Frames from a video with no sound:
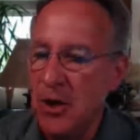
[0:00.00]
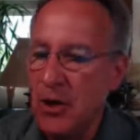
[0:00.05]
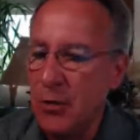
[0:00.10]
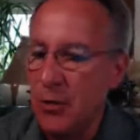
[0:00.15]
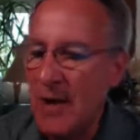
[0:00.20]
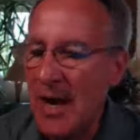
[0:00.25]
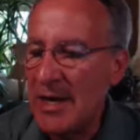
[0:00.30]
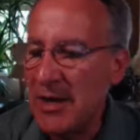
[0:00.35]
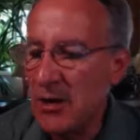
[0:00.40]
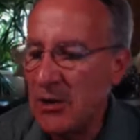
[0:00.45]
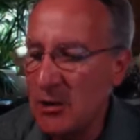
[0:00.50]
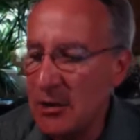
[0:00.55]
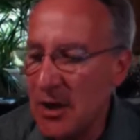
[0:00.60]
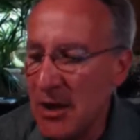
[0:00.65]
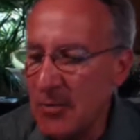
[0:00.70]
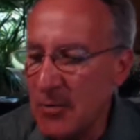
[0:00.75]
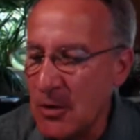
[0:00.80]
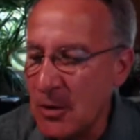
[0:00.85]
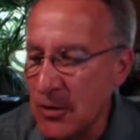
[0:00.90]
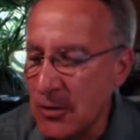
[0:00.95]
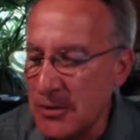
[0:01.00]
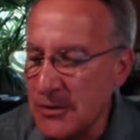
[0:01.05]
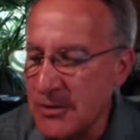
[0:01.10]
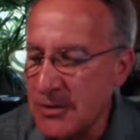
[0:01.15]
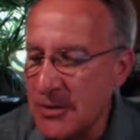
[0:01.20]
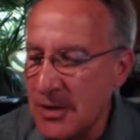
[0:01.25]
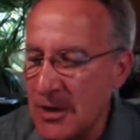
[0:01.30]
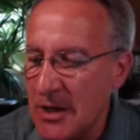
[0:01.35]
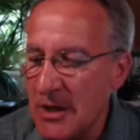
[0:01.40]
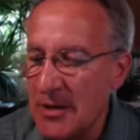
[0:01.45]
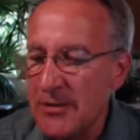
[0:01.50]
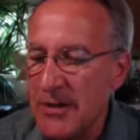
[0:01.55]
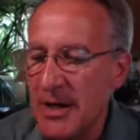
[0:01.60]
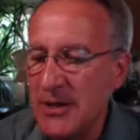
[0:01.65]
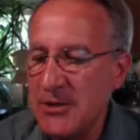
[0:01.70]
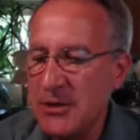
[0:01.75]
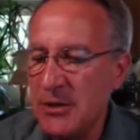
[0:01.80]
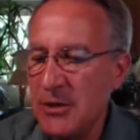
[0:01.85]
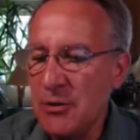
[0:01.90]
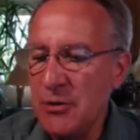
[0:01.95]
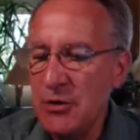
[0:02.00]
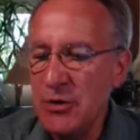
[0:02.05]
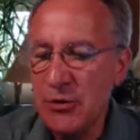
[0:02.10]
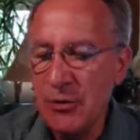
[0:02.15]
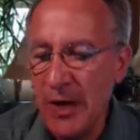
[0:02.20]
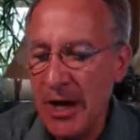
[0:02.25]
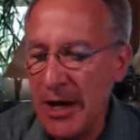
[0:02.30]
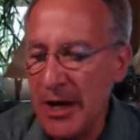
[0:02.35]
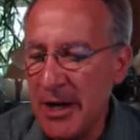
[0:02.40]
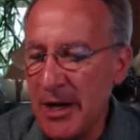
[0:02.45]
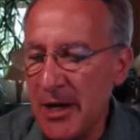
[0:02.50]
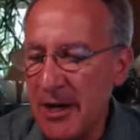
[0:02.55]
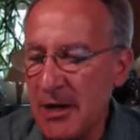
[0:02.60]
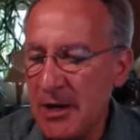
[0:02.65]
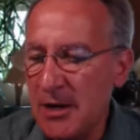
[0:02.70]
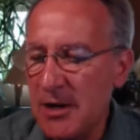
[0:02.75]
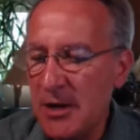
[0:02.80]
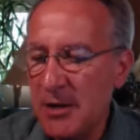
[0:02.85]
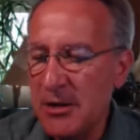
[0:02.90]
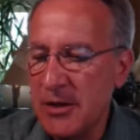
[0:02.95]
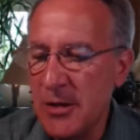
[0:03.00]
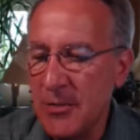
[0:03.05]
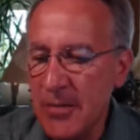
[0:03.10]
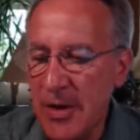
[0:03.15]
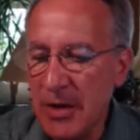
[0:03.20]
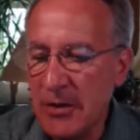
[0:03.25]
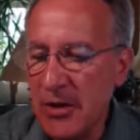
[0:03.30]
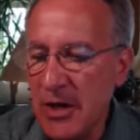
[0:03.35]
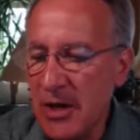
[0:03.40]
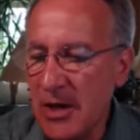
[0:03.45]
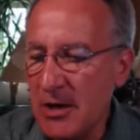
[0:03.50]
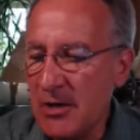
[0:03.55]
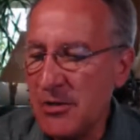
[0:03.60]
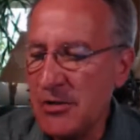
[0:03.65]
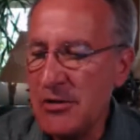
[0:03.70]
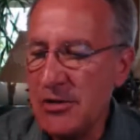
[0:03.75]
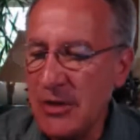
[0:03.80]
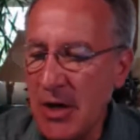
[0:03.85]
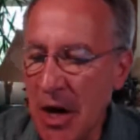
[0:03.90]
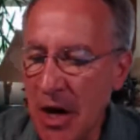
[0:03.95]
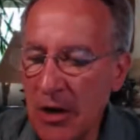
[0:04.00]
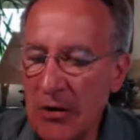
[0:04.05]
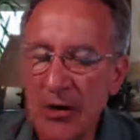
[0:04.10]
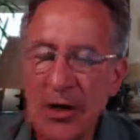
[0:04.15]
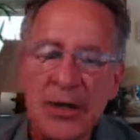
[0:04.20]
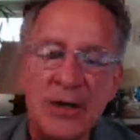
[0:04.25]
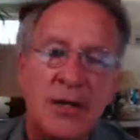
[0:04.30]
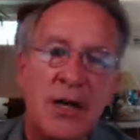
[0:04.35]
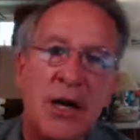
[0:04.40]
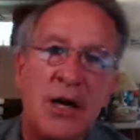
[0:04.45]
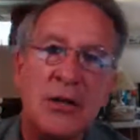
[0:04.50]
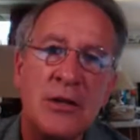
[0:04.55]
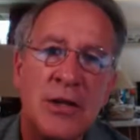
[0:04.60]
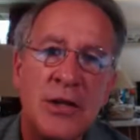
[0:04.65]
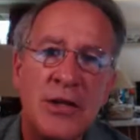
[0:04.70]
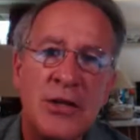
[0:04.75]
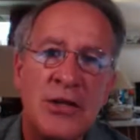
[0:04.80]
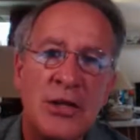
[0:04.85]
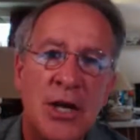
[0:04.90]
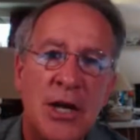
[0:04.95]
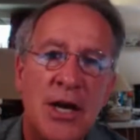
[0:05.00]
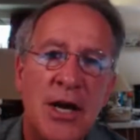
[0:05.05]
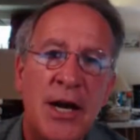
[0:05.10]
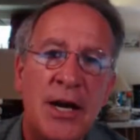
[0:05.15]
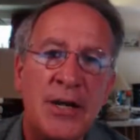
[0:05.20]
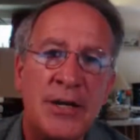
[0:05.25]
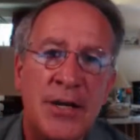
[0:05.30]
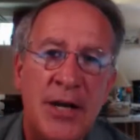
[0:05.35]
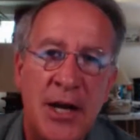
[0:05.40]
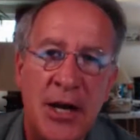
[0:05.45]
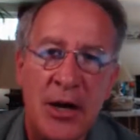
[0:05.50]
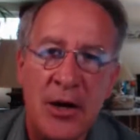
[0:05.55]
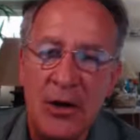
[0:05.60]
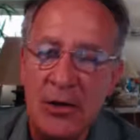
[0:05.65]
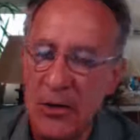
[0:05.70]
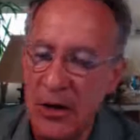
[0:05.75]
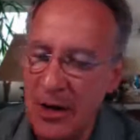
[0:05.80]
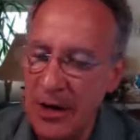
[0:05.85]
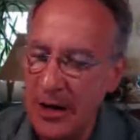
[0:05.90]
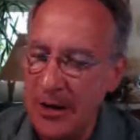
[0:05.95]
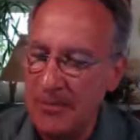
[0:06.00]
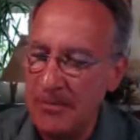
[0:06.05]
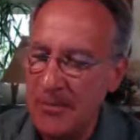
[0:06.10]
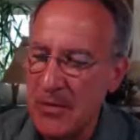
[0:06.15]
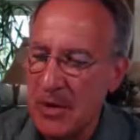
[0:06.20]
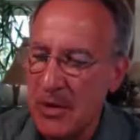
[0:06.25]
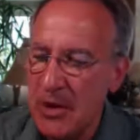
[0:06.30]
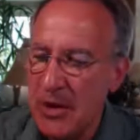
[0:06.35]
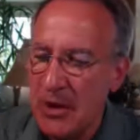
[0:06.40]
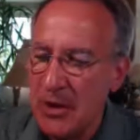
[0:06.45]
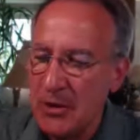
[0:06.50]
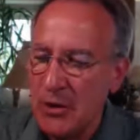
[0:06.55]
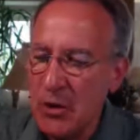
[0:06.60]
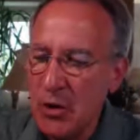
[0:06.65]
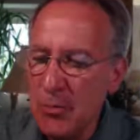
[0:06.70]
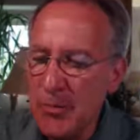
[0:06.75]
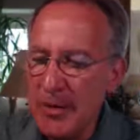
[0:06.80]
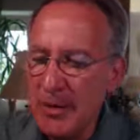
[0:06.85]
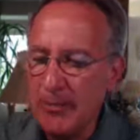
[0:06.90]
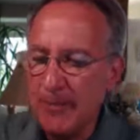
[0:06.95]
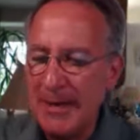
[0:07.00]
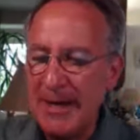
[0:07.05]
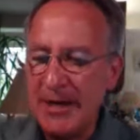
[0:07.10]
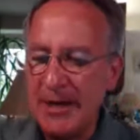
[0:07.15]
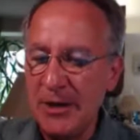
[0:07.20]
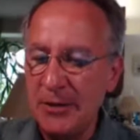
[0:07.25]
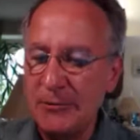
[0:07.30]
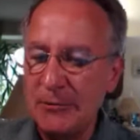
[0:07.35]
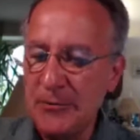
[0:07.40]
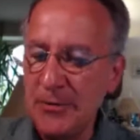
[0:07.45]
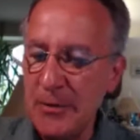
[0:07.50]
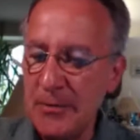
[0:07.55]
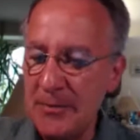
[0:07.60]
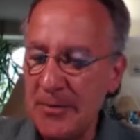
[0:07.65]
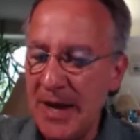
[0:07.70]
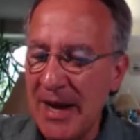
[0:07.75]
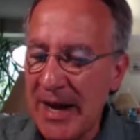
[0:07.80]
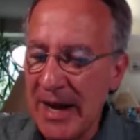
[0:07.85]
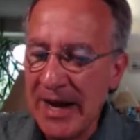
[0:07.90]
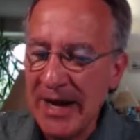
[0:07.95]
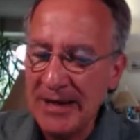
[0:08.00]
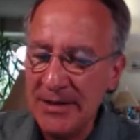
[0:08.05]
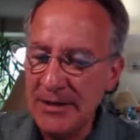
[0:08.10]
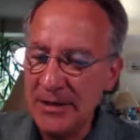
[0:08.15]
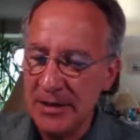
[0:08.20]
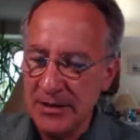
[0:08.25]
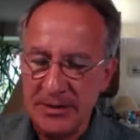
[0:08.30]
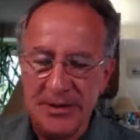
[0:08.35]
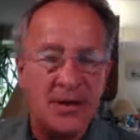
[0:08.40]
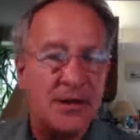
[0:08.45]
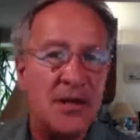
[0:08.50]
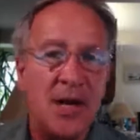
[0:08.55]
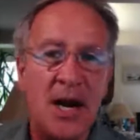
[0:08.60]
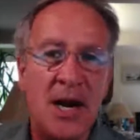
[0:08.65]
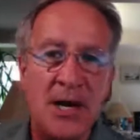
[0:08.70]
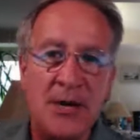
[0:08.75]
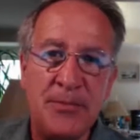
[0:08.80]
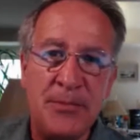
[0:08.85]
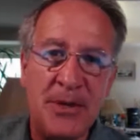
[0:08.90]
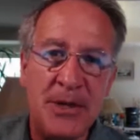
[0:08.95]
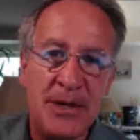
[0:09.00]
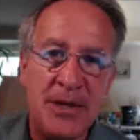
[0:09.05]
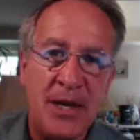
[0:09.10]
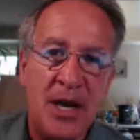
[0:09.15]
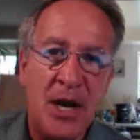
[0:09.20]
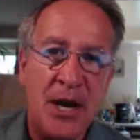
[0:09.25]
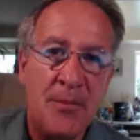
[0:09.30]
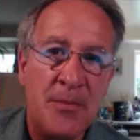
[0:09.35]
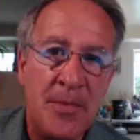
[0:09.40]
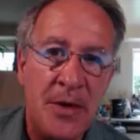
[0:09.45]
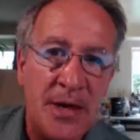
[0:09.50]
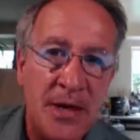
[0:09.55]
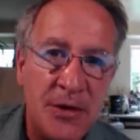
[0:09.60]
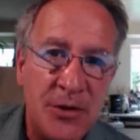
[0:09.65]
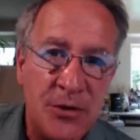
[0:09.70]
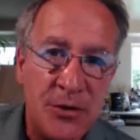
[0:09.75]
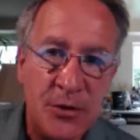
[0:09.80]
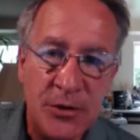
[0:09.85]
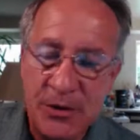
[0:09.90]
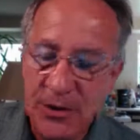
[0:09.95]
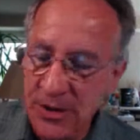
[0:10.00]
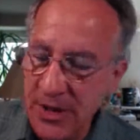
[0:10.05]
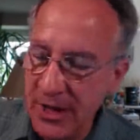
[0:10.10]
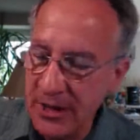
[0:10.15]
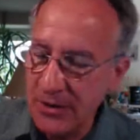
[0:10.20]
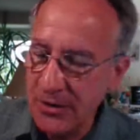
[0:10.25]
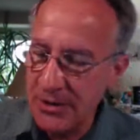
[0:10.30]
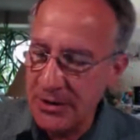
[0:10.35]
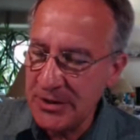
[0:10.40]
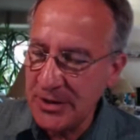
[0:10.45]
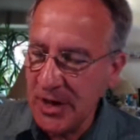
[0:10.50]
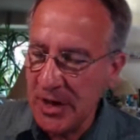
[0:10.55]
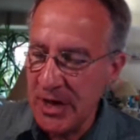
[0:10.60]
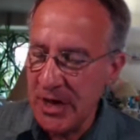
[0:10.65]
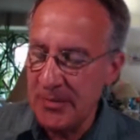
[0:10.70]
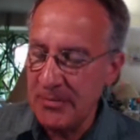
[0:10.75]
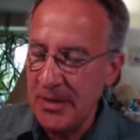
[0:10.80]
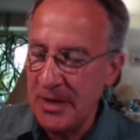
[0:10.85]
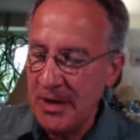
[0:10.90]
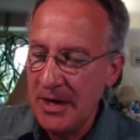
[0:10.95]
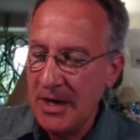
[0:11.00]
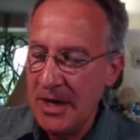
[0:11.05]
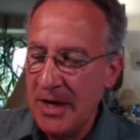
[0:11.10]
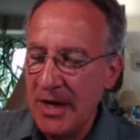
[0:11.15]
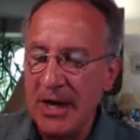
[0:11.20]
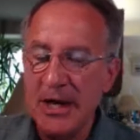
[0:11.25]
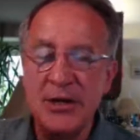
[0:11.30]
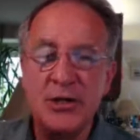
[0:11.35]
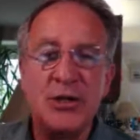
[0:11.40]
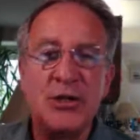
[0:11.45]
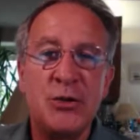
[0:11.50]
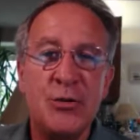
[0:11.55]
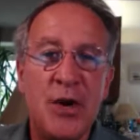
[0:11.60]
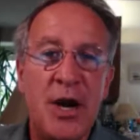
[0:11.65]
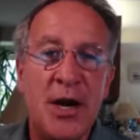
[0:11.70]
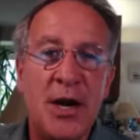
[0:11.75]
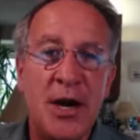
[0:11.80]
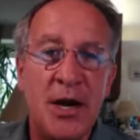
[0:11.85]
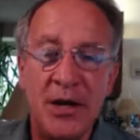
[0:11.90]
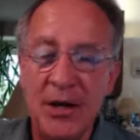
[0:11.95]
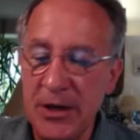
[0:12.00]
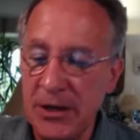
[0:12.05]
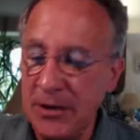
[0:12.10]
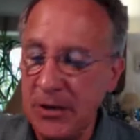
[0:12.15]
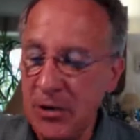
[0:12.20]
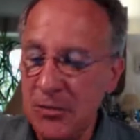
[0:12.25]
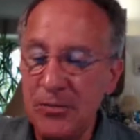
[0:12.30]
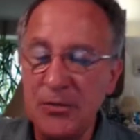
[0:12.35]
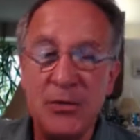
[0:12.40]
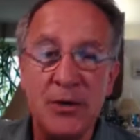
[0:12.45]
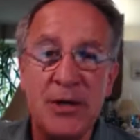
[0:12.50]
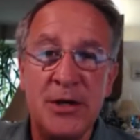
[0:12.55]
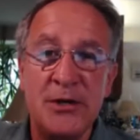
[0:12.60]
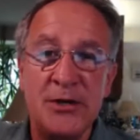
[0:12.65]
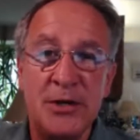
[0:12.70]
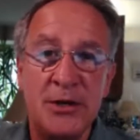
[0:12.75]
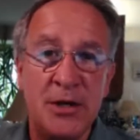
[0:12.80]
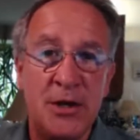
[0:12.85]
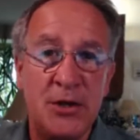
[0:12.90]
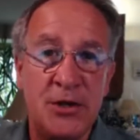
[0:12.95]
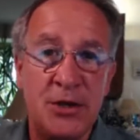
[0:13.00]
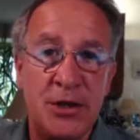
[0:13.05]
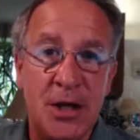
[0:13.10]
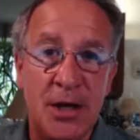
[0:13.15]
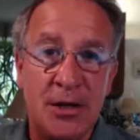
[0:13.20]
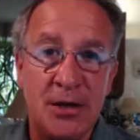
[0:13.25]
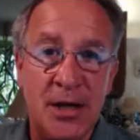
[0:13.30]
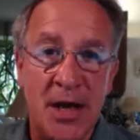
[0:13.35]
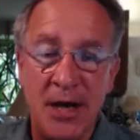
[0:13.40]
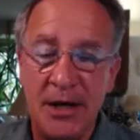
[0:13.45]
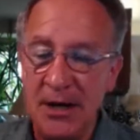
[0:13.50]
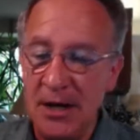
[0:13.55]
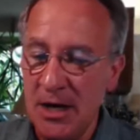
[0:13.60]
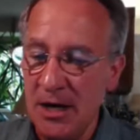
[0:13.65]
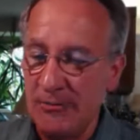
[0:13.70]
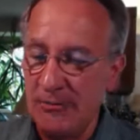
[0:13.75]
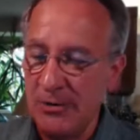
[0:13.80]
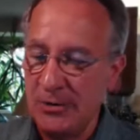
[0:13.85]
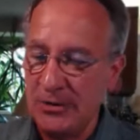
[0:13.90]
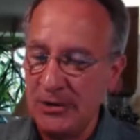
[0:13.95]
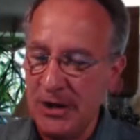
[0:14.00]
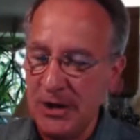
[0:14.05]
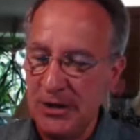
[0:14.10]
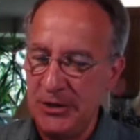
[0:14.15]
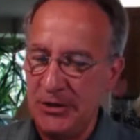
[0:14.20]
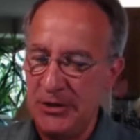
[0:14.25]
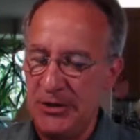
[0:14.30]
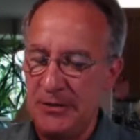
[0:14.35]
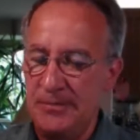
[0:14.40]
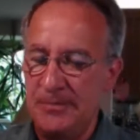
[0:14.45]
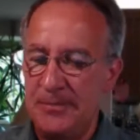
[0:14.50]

Radical liberals, that's you, Shreya, Camilla, Scarlett, Alicia, and Caroline. You'll be meeting from 8 to 9 p.m. Eastern Standard Time. And Shreya, can you please initiate that conversation?